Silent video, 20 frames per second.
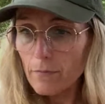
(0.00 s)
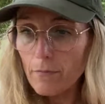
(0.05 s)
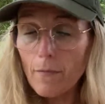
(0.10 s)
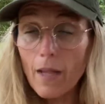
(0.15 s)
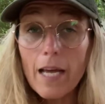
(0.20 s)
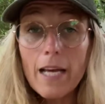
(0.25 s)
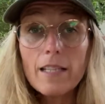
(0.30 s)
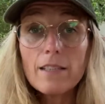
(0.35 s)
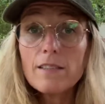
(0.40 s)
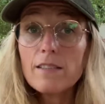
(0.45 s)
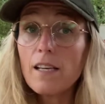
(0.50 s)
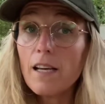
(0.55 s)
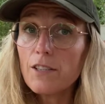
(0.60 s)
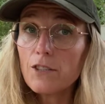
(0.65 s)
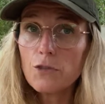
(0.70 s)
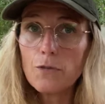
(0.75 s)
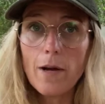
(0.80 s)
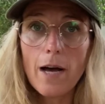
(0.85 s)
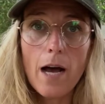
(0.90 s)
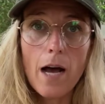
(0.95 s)

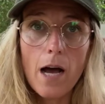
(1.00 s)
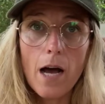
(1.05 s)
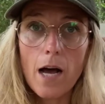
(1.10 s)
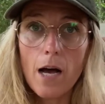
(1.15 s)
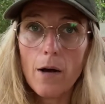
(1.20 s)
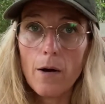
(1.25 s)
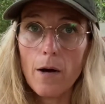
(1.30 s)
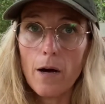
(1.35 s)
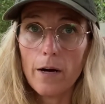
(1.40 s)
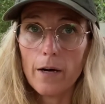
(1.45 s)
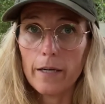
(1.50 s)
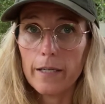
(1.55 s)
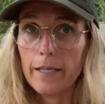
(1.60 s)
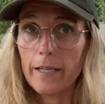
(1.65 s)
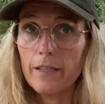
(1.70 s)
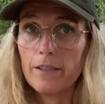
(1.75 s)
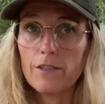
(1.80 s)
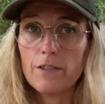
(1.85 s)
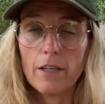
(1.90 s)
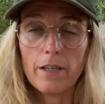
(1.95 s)
etc. Our
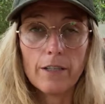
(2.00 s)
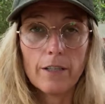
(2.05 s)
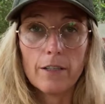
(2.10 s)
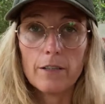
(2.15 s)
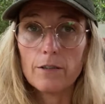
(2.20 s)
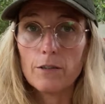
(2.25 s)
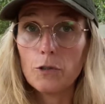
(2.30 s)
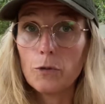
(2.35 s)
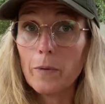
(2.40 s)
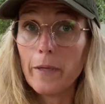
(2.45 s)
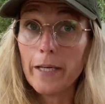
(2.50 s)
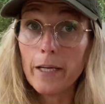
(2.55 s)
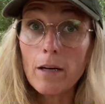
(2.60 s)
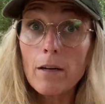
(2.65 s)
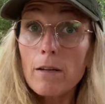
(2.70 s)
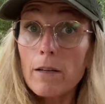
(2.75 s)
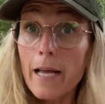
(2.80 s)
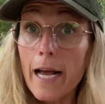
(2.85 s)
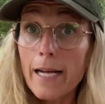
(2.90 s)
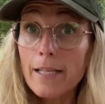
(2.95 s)
kids are doing
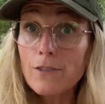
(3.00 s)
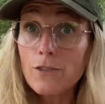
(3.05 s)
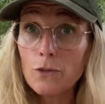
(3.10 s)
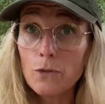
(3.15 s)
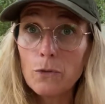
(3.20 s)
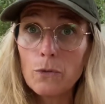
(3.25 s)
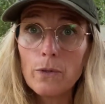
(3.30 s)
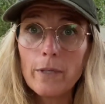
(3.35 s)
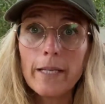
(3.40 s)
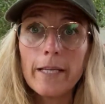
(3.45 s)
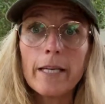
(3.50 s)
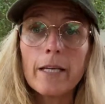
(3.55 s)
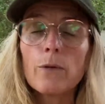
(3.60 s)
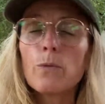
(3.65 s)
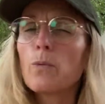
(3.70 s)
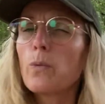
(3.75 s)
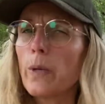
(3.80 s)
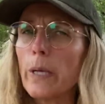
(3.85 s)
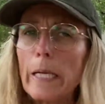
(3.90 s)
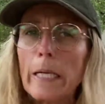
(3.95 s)
online
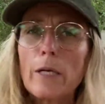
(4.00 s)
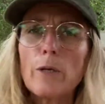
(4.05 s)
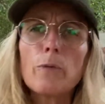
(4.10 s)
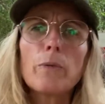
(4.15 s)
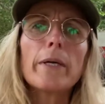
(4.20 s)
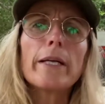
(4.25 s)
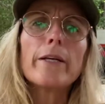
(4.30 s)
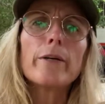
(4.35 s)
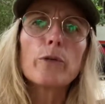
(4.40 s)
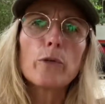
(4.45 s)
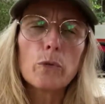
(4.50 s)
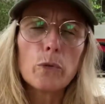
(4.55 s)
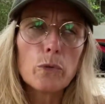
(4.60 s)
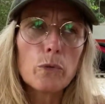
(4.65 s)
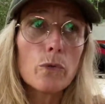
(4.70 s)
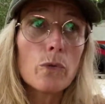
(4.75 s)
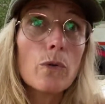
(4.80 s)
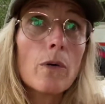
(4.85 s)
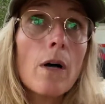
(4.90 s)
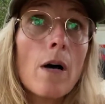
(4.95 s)
schooling, really, really
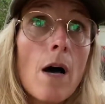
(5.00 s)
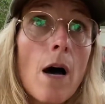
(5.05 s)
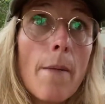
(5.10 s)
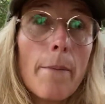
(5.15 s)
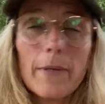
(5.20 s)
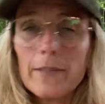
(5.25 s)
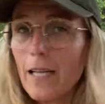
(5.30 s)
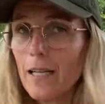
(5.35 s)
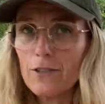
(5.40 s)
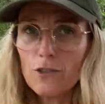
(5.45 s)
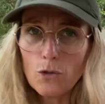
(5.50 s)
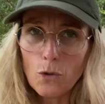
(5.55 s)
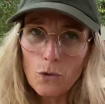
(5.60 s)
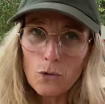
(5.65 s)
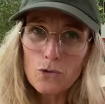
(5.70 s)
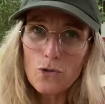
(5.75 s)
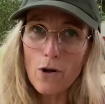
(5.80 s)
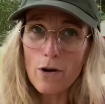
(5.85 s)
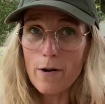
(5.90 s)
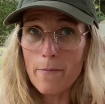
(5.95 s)
cool. But that's
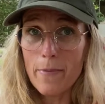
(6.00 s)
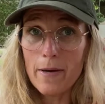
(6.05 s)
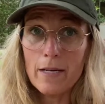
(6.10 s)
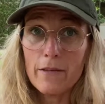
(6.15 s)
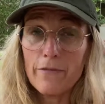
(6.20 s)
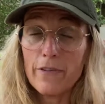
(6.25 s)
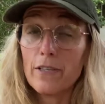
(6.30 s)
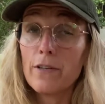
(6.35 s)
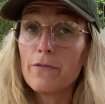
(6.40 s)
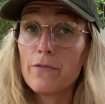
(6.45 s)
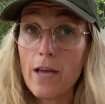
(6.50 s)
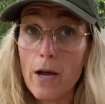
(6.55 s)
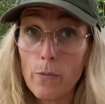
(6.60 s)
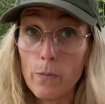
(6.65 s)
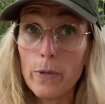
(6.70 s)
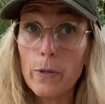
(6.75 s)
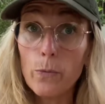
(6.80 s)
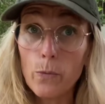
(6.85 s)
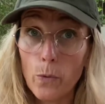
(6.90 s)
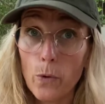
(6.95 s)
also the benefit of that
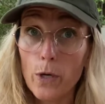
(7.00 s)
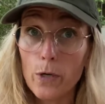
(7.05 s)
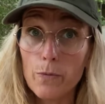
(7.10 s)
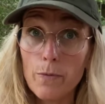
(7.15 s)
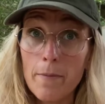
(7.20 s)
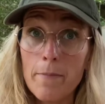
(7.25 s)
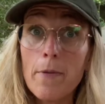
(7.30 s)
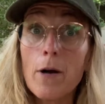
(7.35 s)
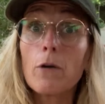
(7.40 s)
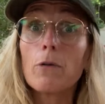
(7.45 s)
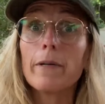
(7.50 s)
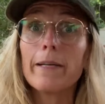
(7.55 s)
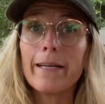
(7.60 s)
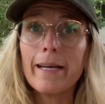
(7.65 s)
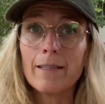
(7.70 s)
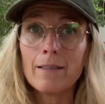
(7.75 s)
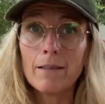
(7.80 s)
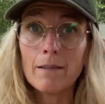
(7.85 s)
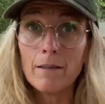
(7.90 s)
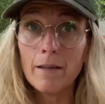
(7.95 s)
we work remotely
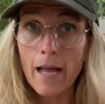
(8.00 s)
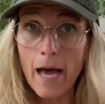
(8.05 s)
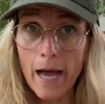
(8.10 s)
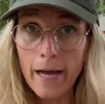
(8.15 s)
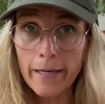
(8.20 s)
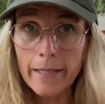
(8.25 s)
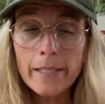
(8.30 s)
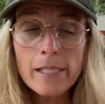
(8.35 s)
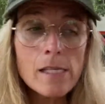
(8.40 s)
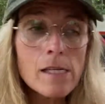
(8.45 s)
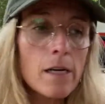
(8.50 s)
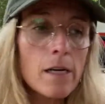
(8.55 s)
and online.